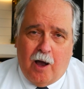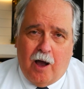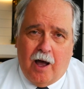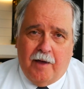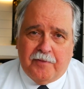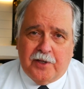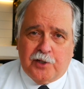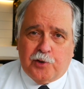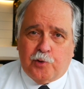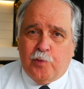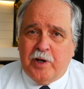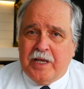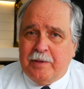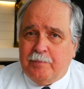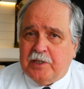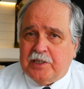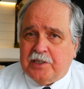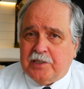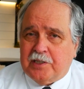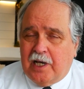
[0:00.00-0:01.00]
On the
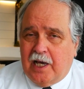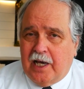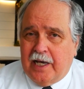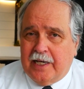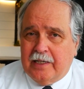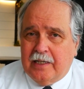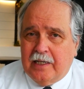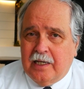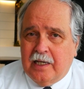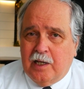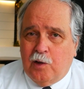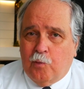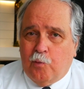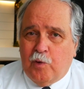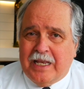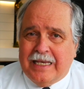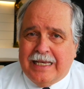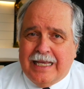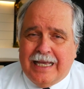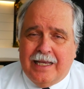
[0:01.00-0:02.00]
treatment side,
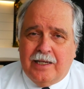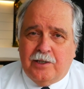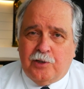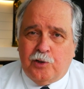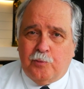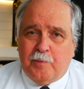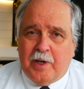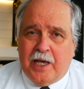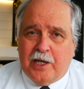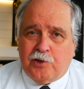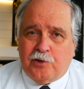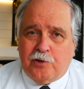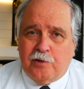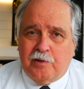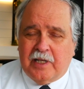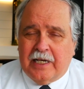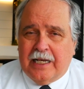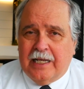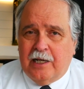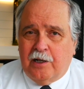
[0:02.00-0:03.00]
we need to make
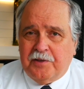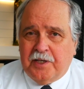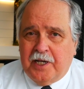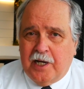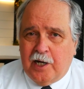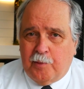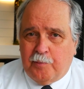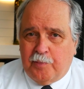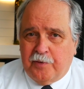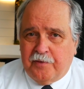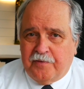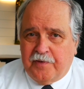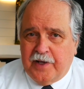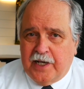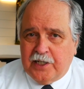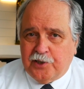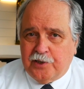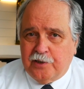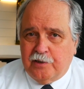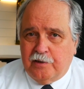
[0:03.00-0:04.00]
sure that healthcare
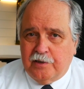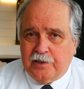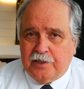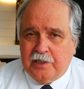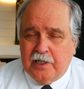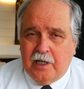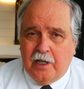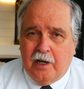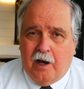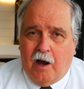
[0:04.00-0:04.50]
professionals